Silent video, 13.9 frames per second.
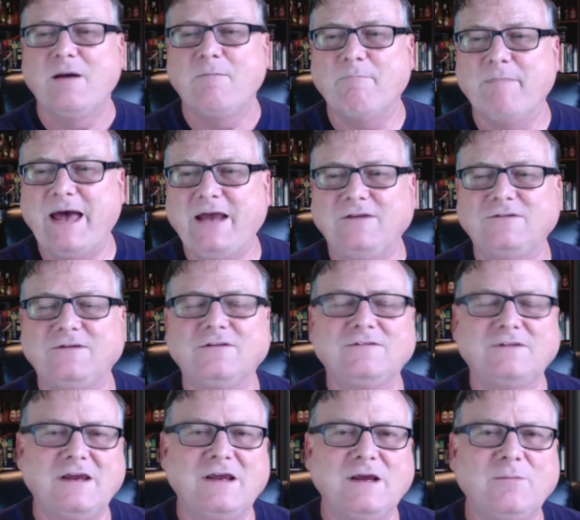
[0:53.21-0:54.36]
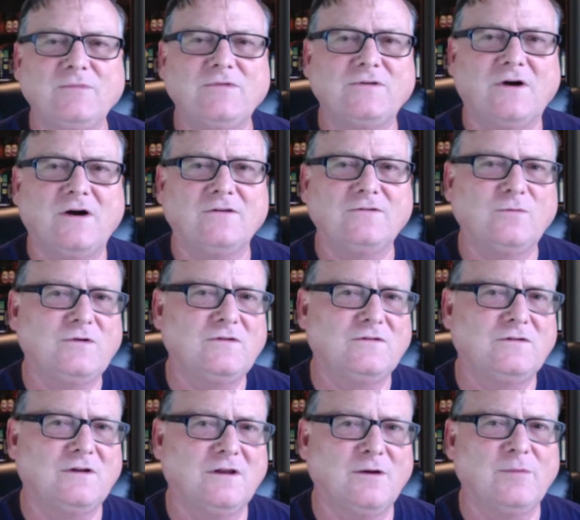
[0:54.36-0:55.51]
Madison's M Sauce, which is
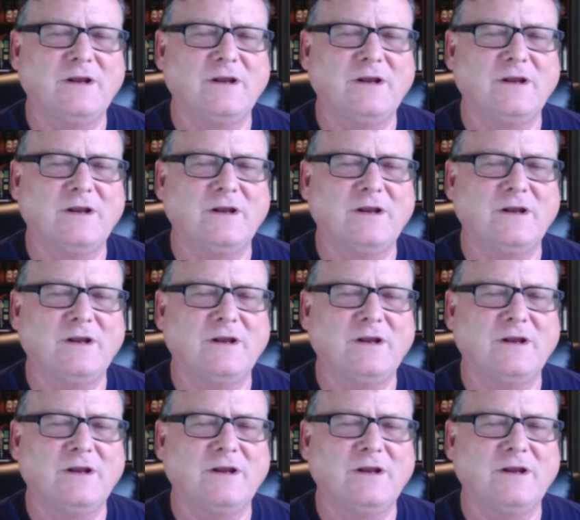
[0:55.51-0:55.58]
a little